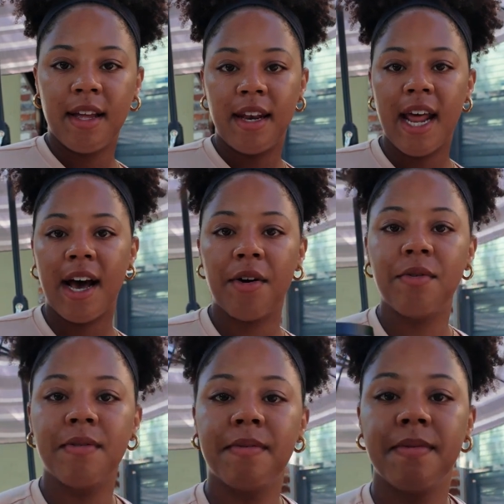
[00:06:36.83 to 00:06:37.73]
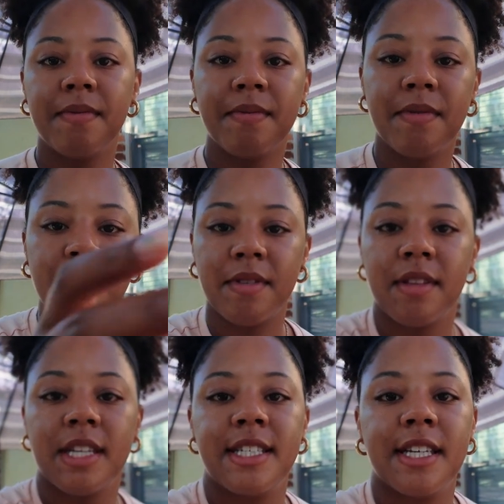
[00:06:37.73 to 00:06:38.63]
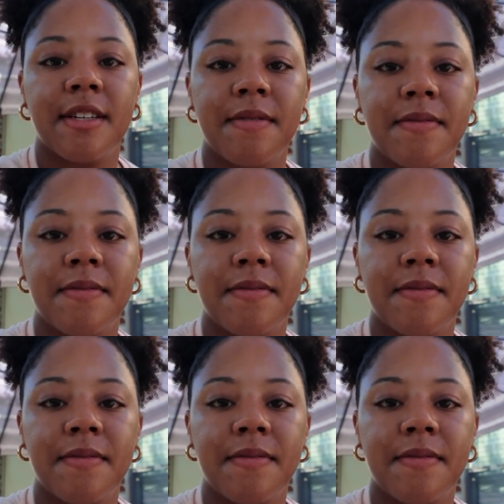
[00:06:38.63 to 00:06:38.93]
now let's sit.